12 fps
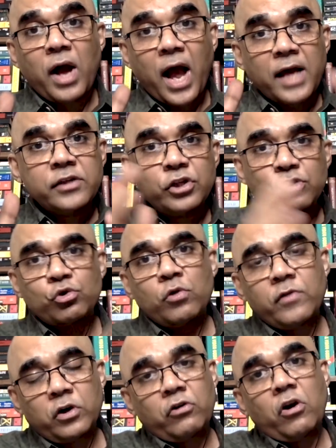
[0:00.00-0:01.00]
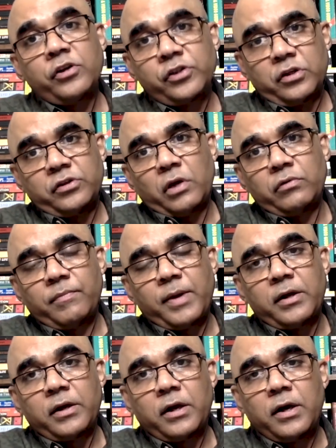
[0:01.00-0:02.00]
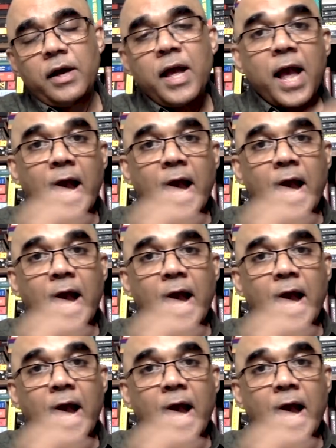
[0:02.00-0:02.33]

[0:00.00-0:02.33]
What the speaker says: as he drove across South America,